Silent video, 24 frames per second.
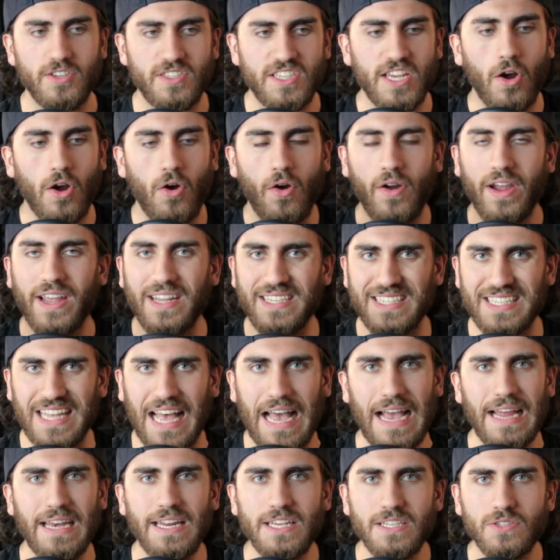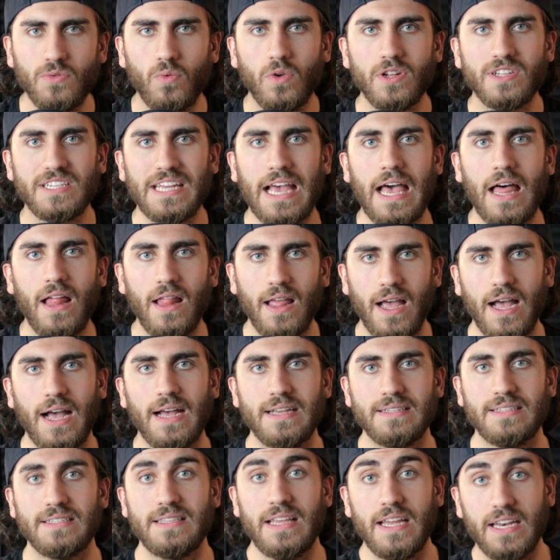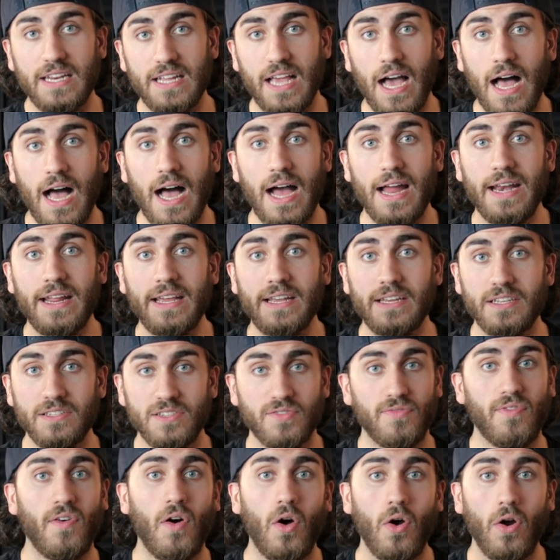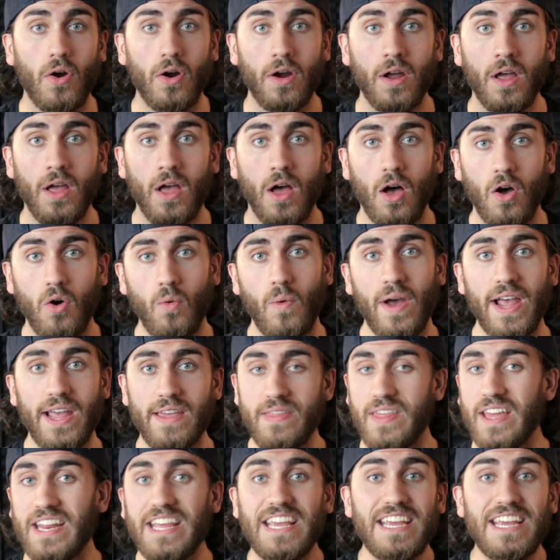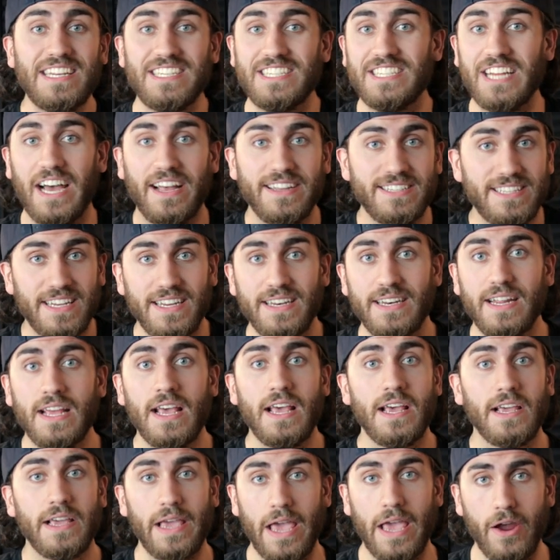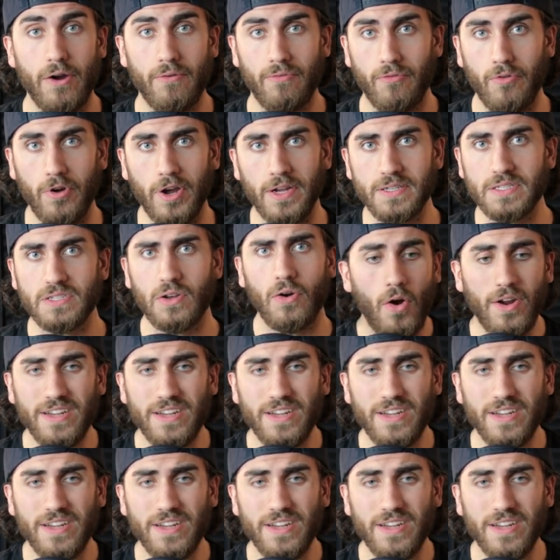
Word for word: You see, our anxieties will tell us that God is far away, that He doesn't care for us.